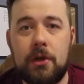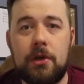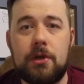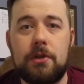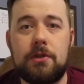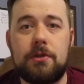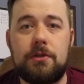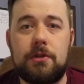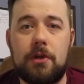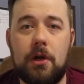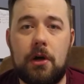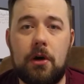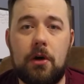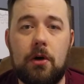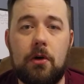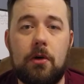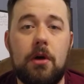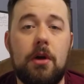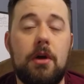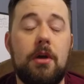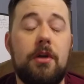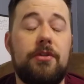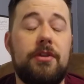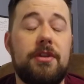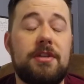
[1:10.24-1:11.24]
So
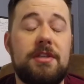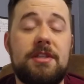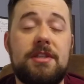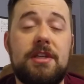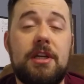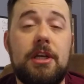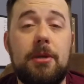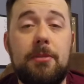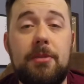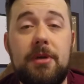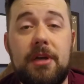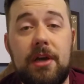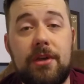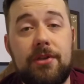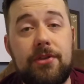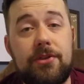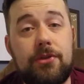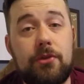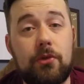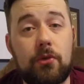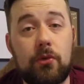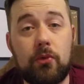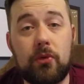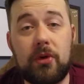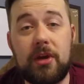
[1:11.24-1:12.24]
this is going to be a
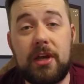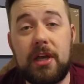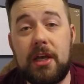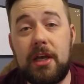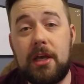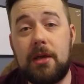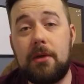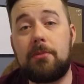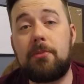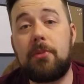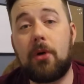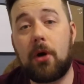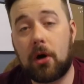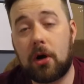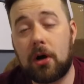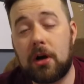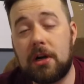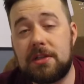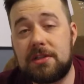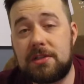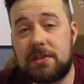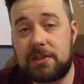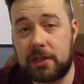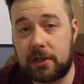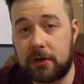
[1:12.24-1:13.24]

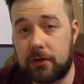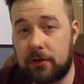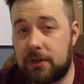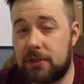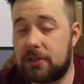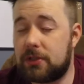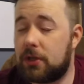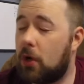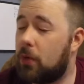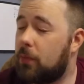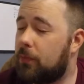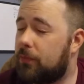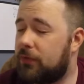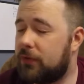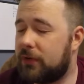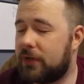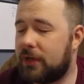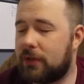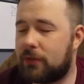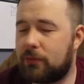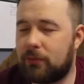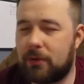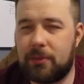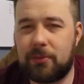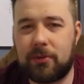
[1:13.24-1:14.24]
three-part series, hopefully a
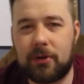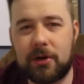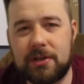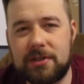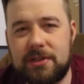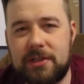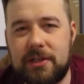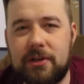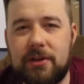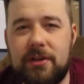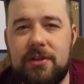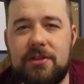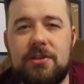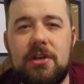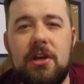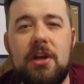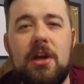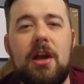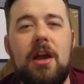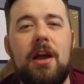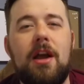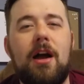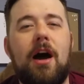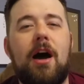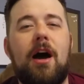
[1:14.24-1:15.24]
three-part series.
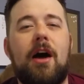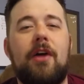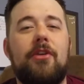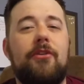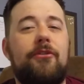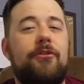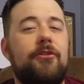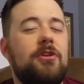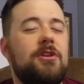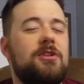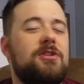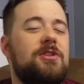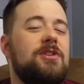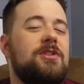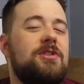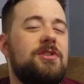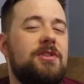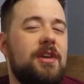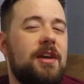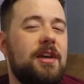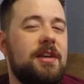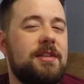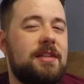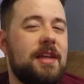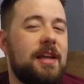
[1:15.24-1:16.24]
The first is
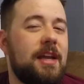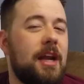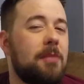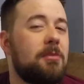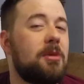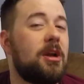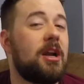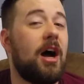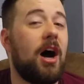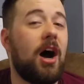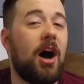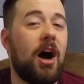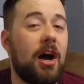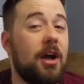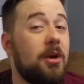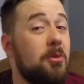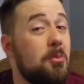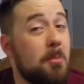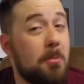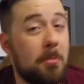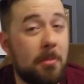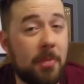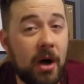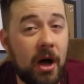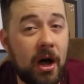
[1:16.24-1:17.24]
this, and I'm going to
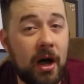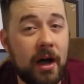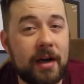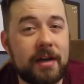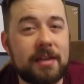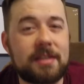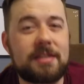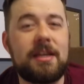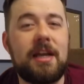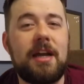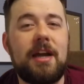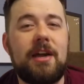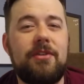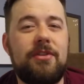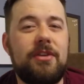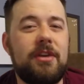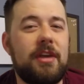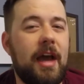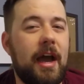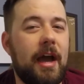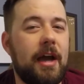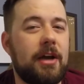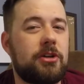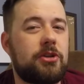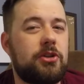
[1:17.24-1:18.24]
unbox
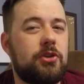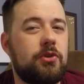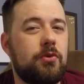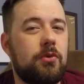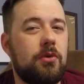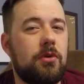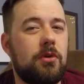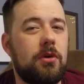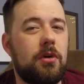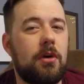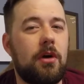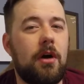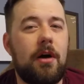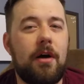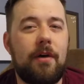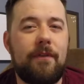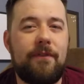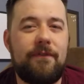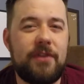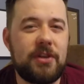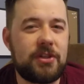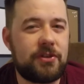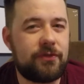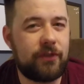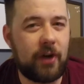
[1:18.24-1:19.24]
the actual
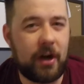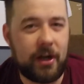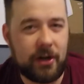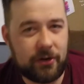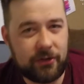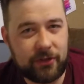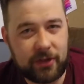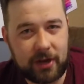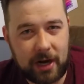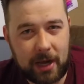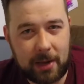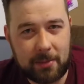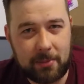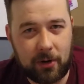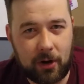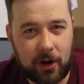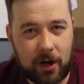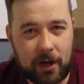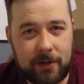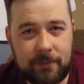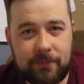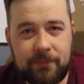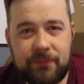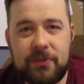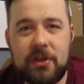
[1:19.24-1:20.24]
Fishfinder that I
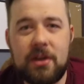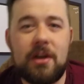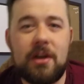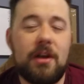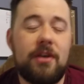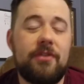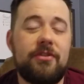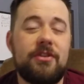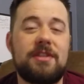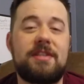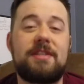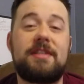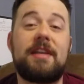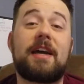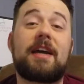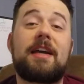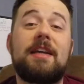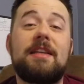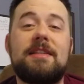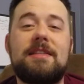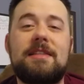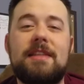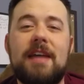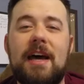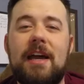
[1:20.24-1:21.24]
bought. In the
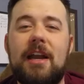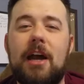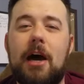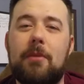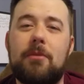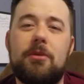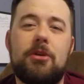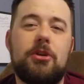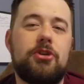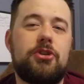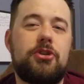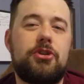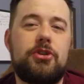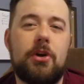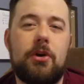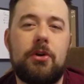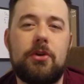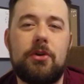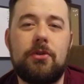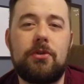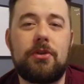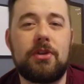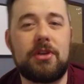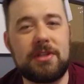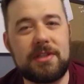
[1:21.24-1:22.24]
second set, I'm going to show
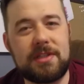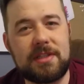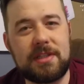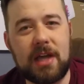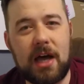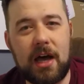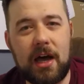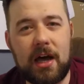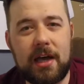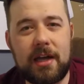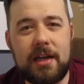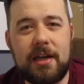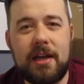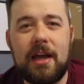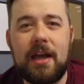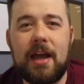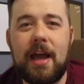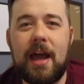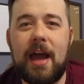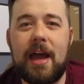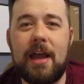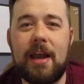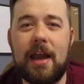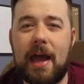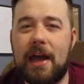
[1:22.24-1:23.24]
you the design
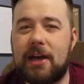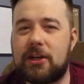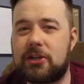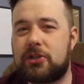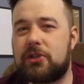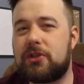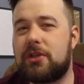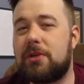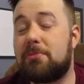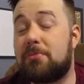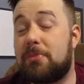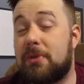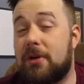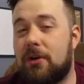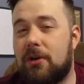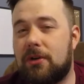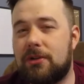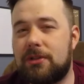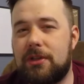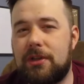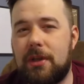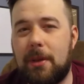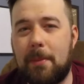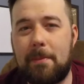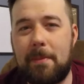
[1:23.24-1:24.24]
and actually
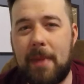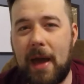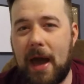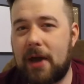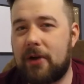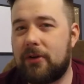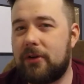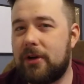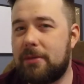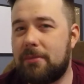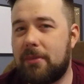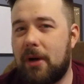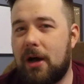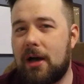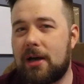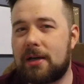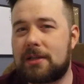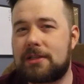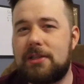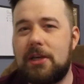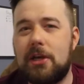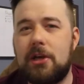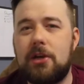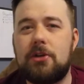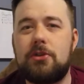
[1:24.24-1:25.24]
build the battery
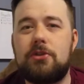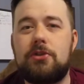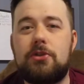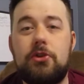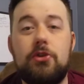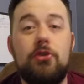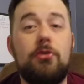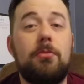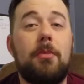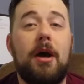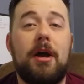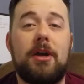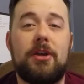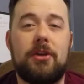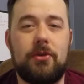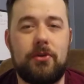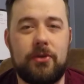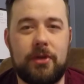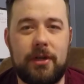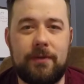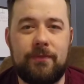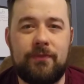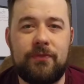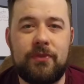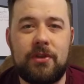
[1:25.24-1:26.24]
box to my
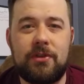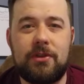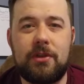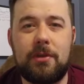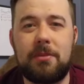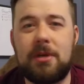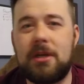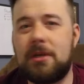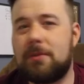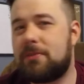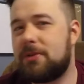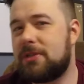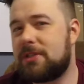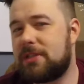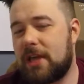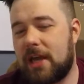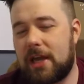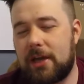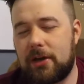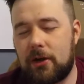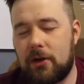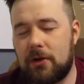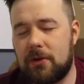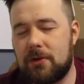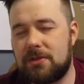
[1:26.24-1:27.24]
unit, the meat and
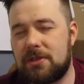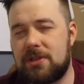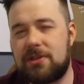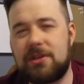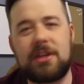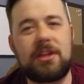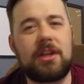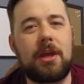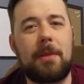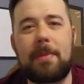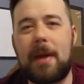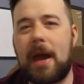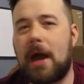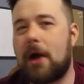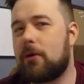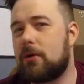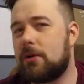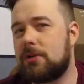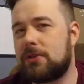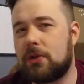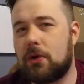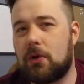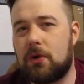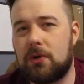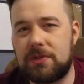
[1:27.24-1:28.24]
potatoes, the thing that
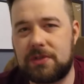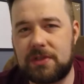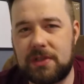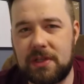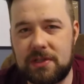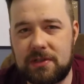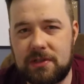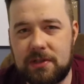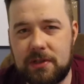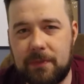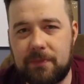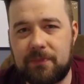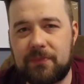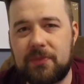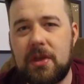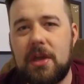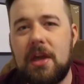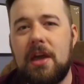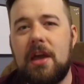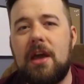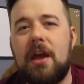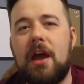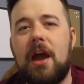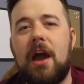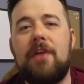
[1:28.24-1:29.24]
powers the whole system.
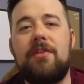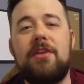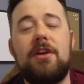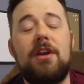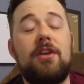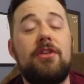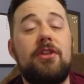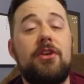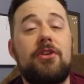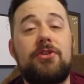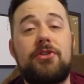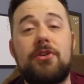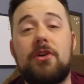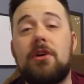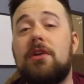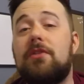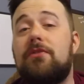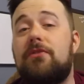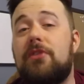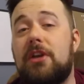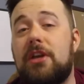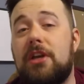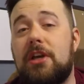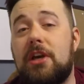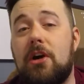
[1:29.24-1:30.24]
And then in the third
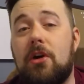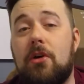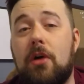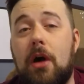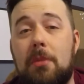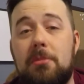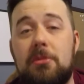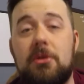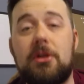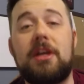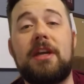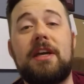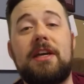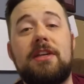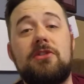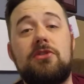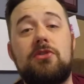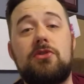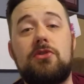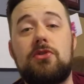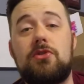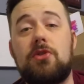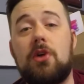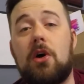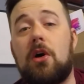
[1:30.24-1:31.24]
video, I'm going to
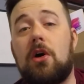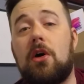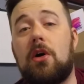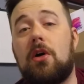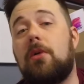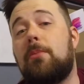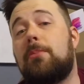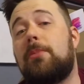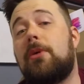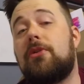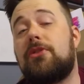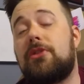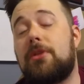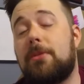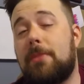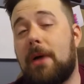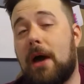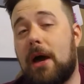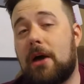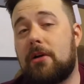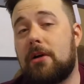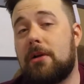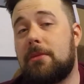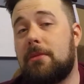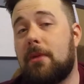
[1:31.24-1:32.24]
install both the
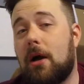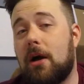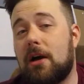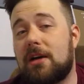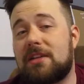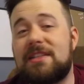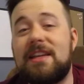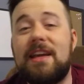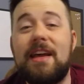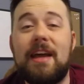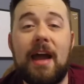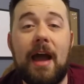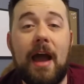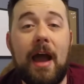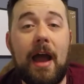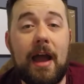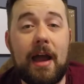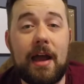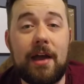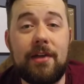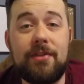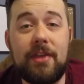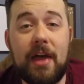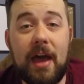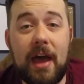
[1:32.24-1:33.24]
battery box
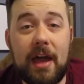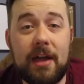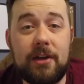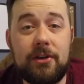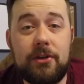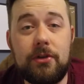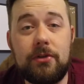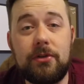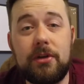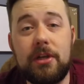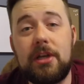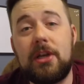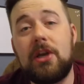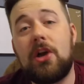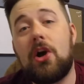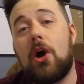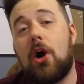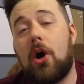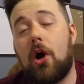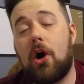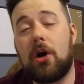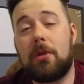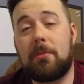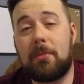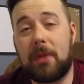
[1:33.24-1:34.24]
and the head unit
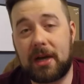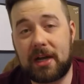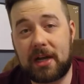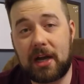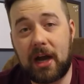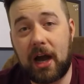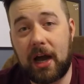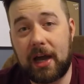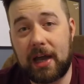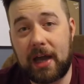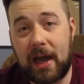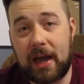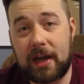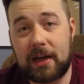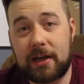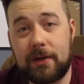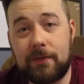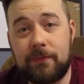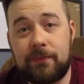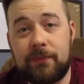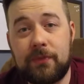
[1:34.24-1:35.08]
on my kayak.